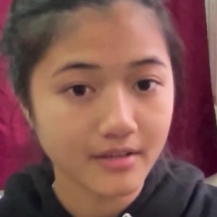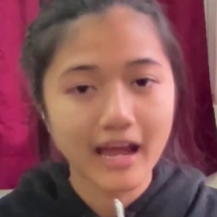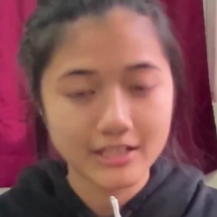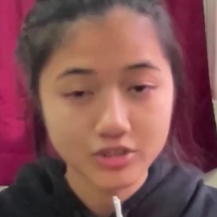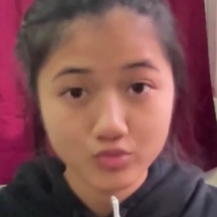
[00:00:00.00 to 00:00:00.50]

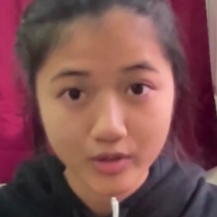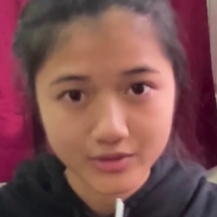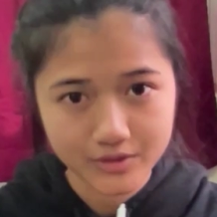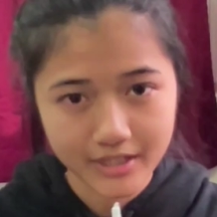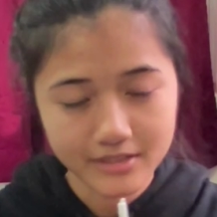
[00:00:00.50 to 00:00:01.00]
I just want
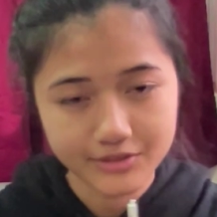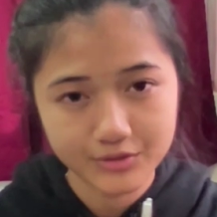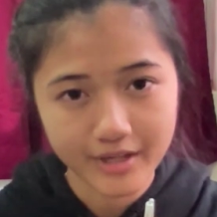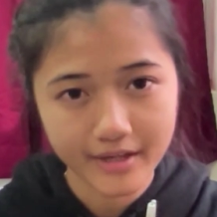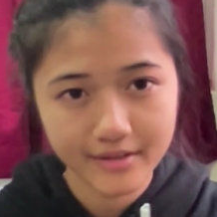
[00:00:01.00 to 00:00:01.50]
to tell you
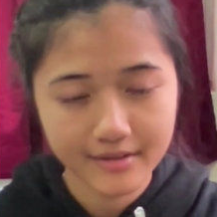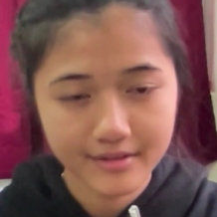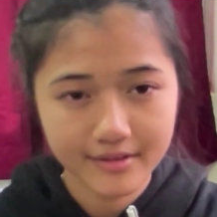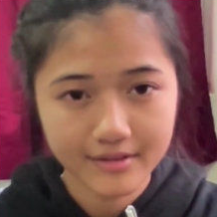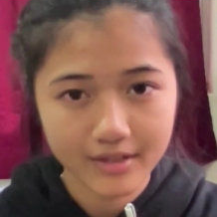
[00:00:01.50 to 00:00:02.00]
that
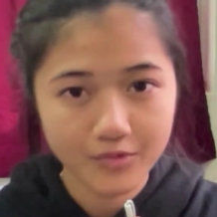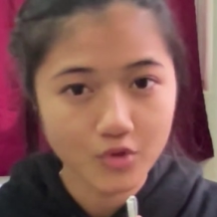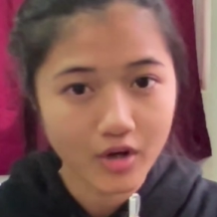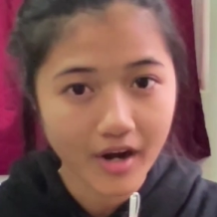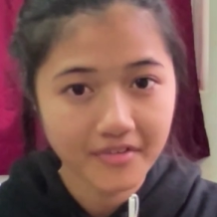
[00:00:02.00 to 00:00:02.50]
if
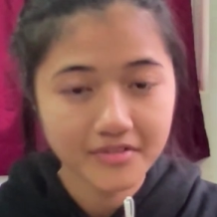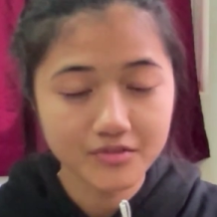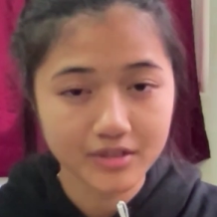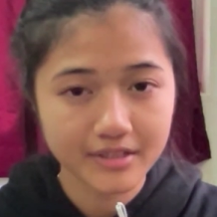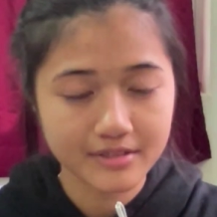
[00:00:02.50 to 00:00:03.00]
your current
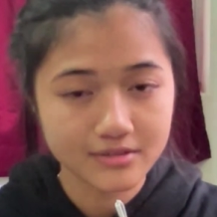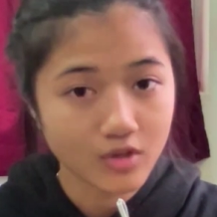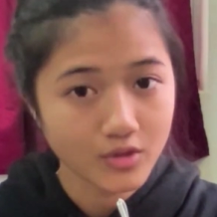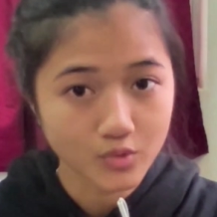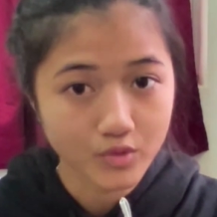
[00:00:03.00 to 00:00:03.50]
grade is
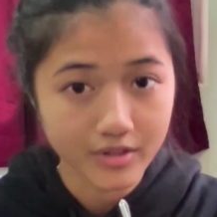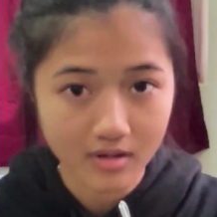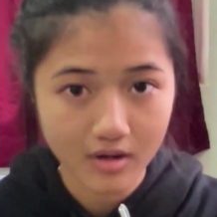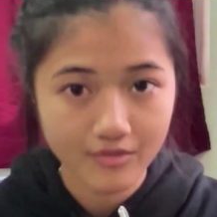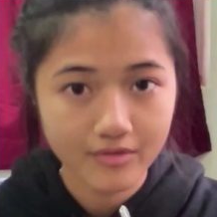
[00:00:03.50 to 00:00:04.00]
not good
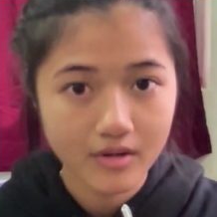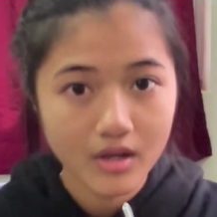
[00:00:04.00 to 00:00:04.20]
enough,